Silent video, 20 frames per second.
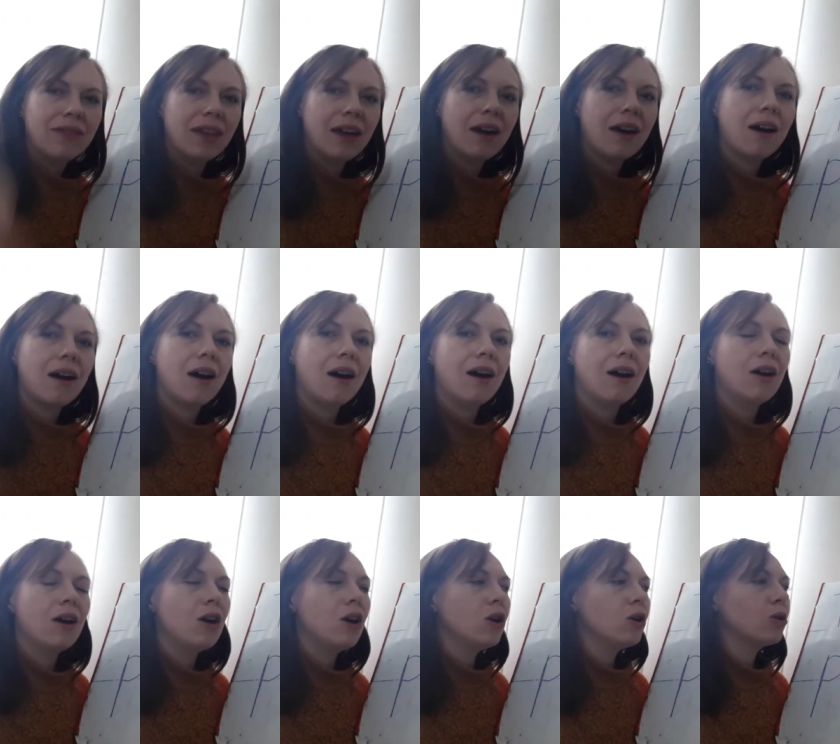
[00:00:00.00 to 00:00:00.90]
the R.
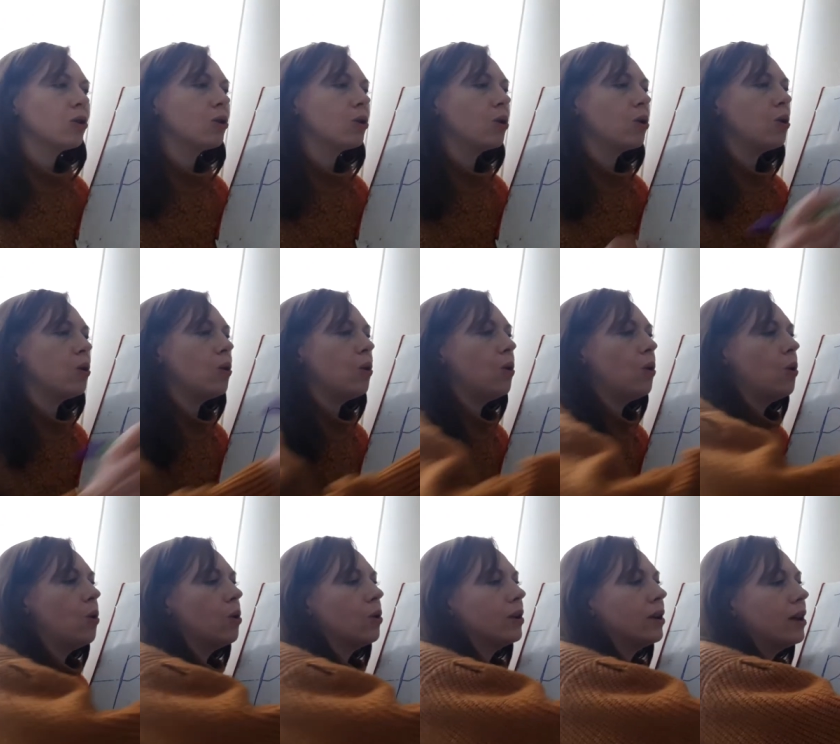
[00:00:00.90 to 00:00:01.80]

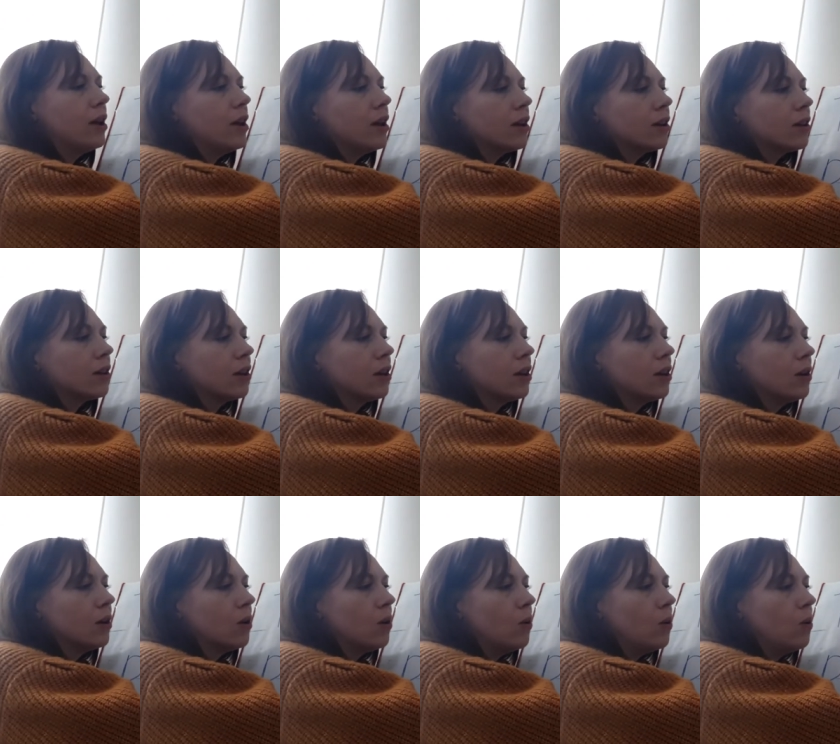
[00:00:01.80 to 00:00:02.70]
Corn,
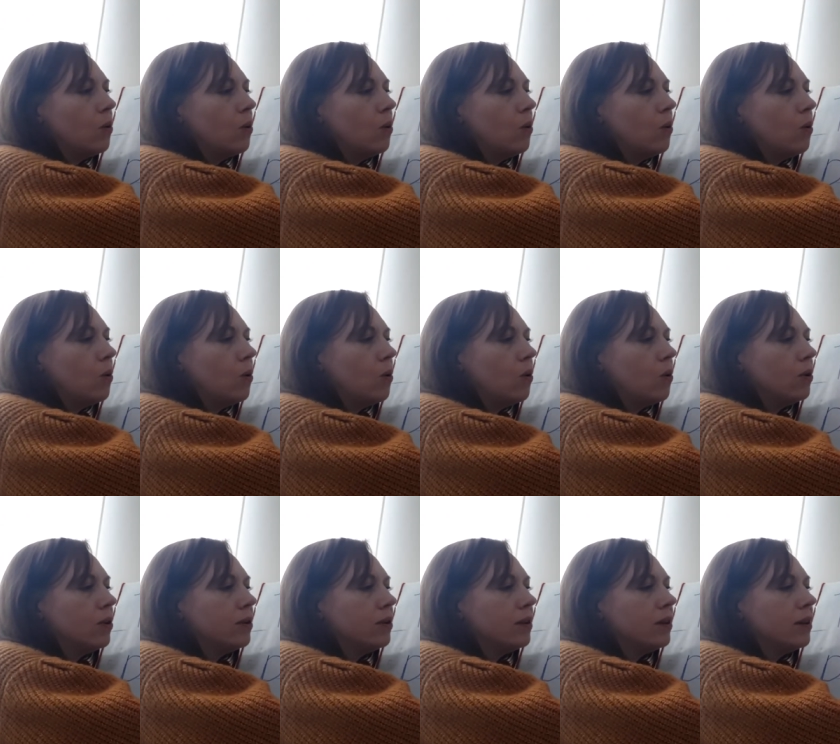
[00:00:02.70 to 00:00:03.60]

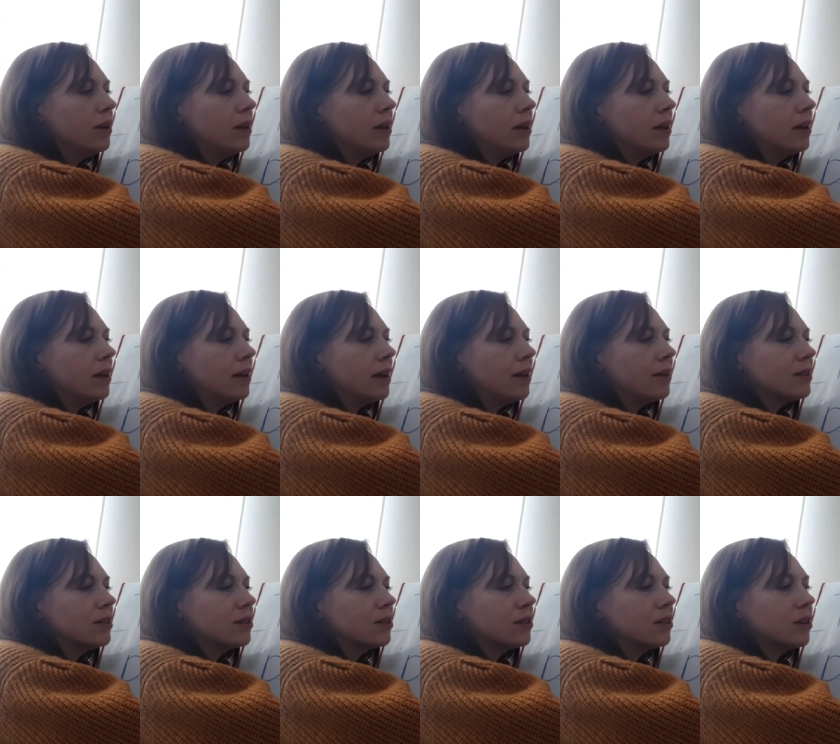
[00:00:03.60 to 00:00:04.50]
corn.
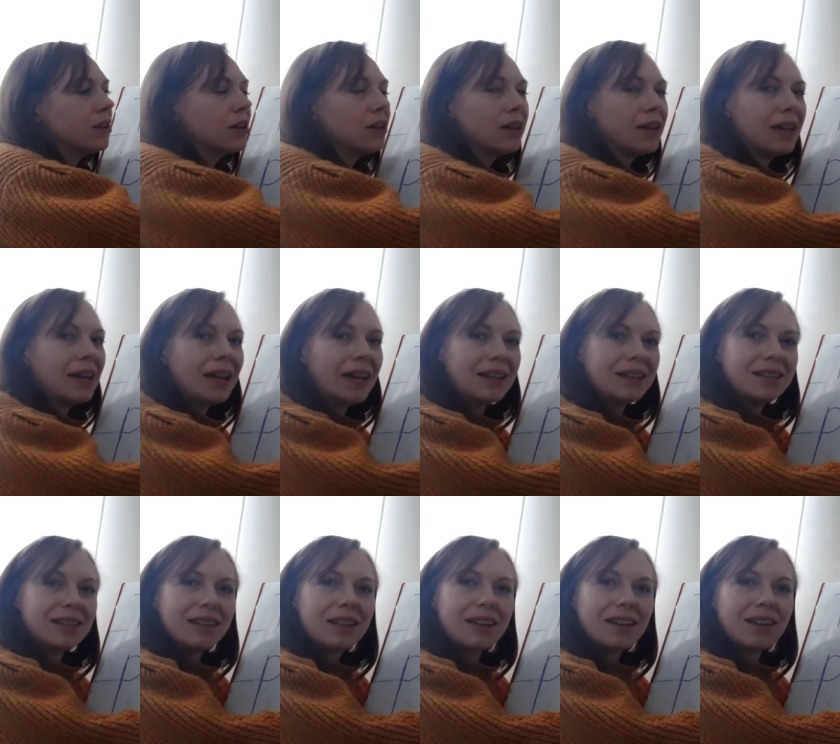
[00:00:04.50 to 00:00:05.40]
That's k, it's
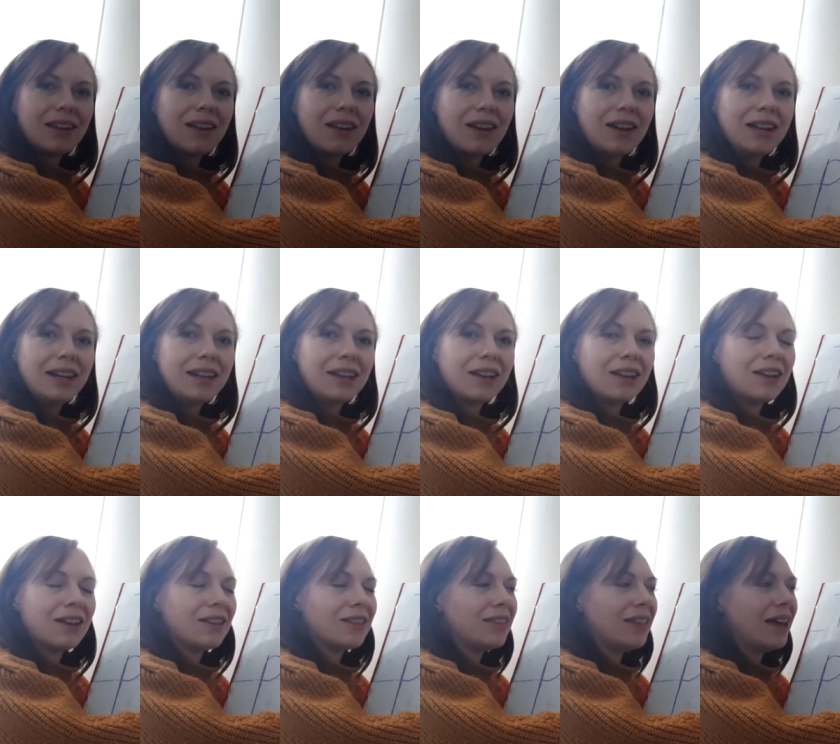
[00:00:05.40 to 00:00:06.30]
the curly k
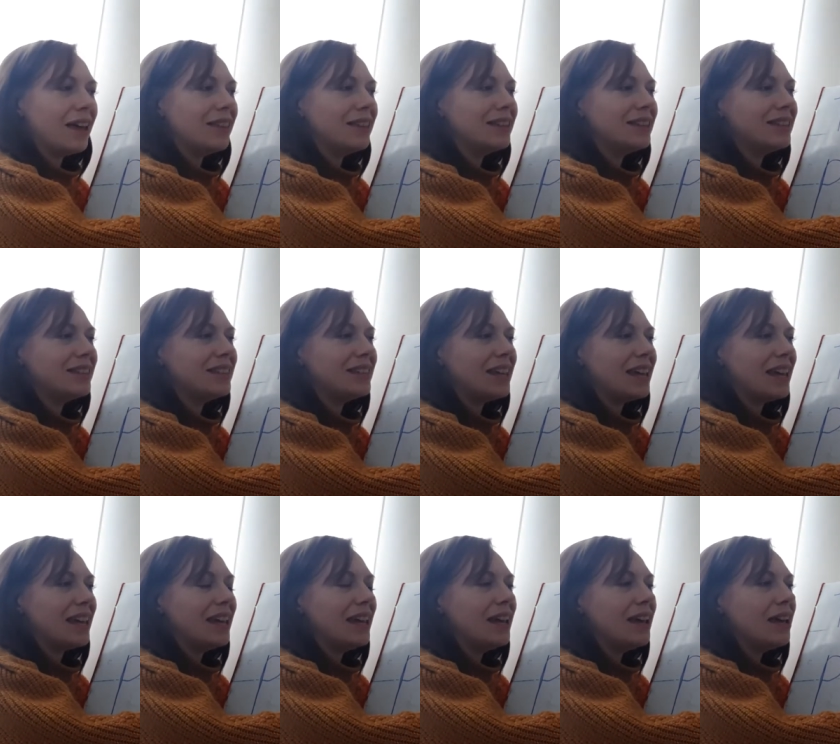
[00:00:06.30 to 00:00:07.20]
there, the
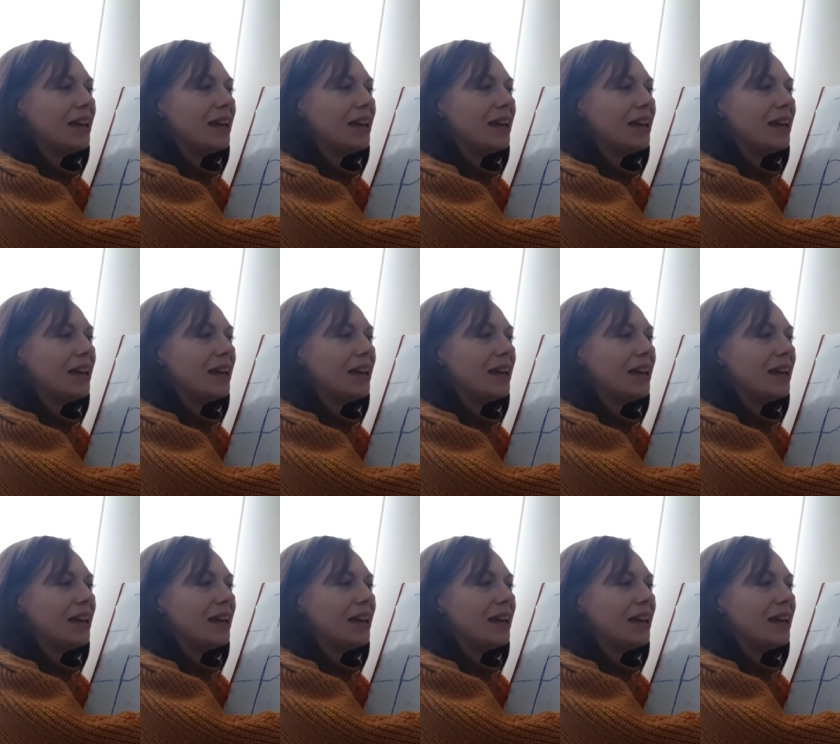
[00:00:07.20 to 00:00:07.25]
C